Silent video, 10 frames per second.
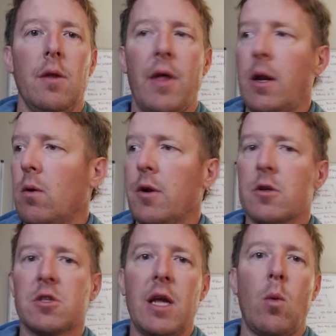they don't
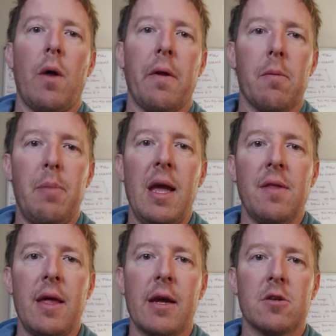understand why they're
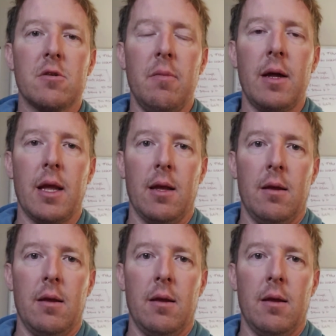paying that extra money.